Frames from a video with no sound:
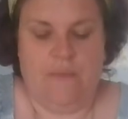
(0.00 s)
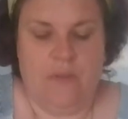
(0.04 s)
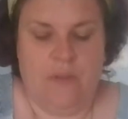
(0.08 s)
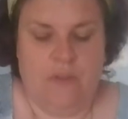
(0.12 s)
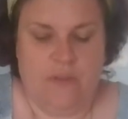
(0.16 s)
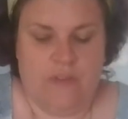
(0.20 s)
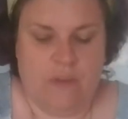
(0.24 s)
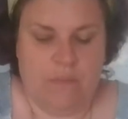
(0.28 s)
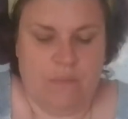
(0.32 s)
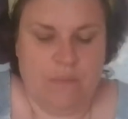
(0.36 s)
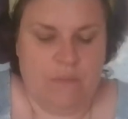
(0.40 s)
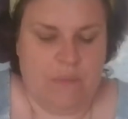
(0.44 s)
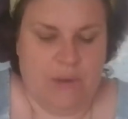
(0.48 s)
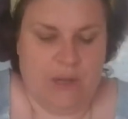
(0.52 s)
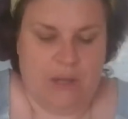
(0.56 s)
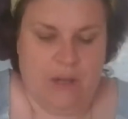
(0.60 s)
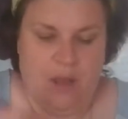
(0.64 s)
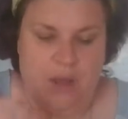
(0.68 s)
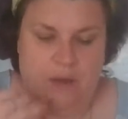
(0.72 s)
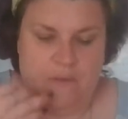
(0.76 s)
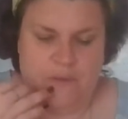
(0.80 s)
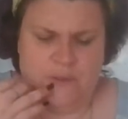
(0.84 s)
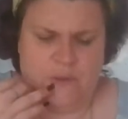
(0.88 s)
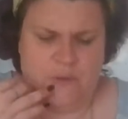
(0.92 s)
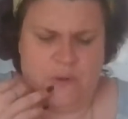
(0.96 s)
Some
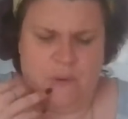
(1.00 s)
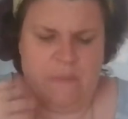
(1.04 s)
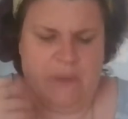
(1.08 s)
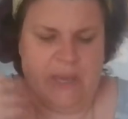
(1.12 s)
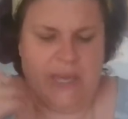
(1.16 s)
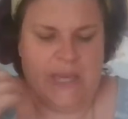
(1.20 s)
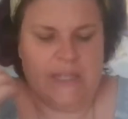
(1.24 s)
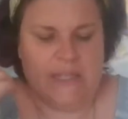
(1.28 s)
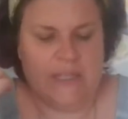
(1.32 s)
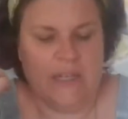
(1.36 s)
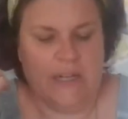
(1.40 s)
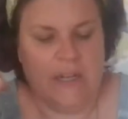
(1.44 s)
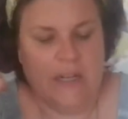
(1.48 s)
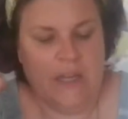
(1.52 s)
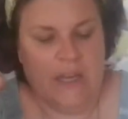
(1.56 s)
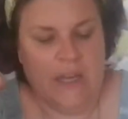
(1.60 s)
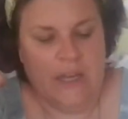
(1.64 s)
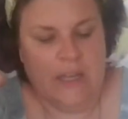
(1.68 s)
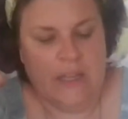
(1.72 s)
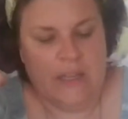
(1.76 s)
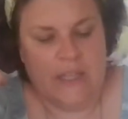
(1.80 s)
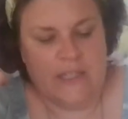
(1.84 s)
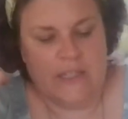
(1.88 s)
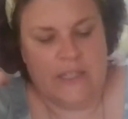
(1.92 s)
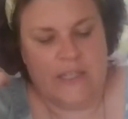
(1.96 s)
baklavas are amazing.
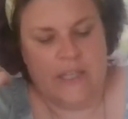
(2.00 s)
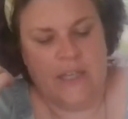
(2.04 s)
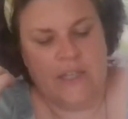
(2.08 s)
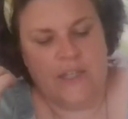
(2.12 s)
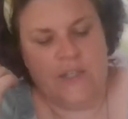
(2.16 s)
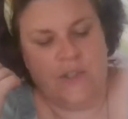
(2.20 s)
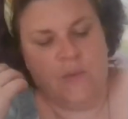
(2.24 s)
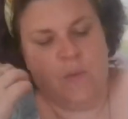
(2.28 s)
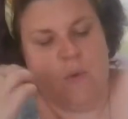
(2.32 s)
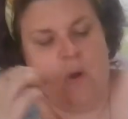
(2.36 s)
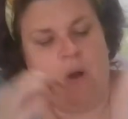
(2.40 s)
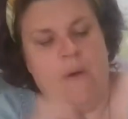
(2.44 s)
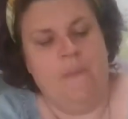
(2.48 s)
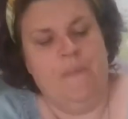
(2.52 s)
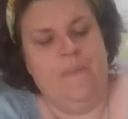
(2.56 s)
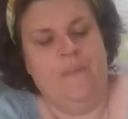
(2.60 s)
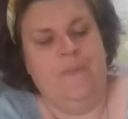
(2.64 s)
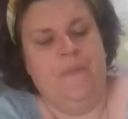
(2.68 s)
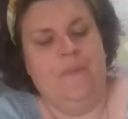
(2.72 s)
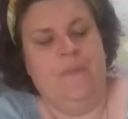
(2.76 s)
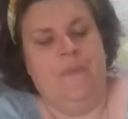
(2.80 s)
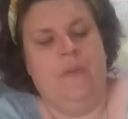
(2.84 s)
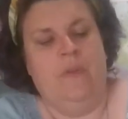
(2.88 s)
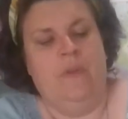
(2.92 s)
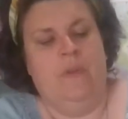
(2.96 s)
There's this
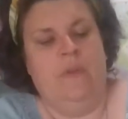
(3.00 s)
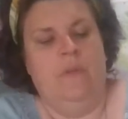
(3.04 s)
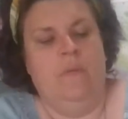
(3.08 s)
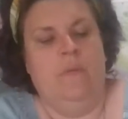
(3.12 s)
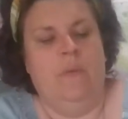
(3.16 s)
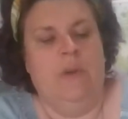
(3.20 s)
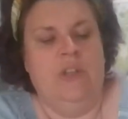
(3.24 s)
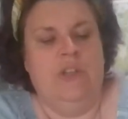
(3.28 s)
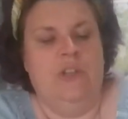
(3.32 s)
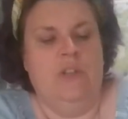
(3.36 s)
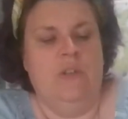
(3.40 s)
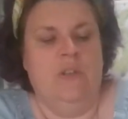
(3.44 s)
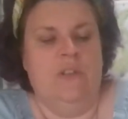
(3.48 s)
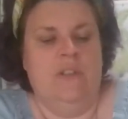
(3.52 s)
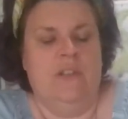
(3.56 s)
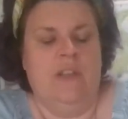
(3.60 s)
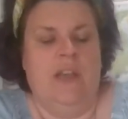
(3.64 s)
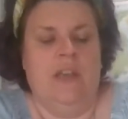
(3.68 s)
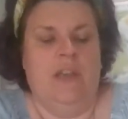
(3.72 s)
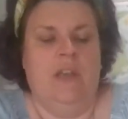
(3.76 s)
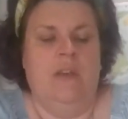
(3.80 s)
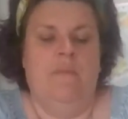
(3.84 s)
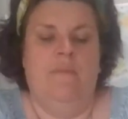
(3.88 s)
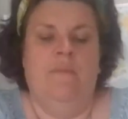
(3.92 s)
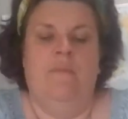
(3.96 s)
one, which looks
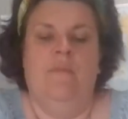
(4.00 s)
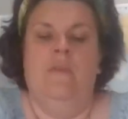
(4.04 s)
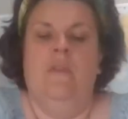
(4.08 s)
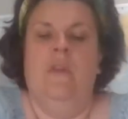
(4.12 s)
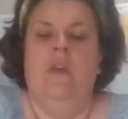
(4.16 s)
like a,